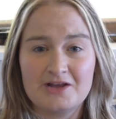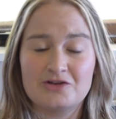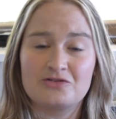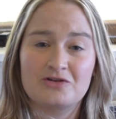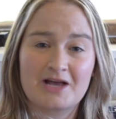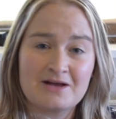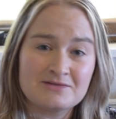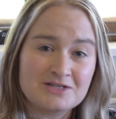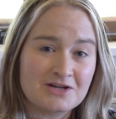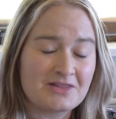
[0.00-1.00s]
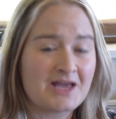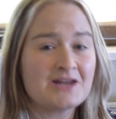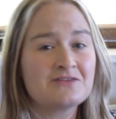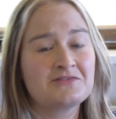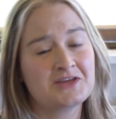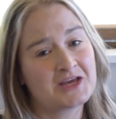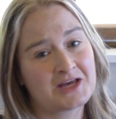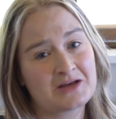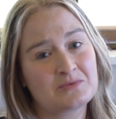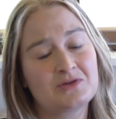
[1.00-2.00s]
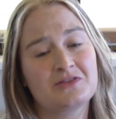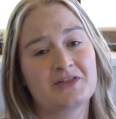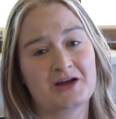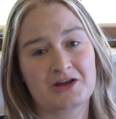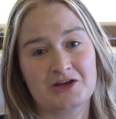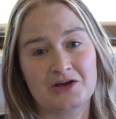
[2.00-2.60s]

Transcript: Your accountant at the end of the year will thank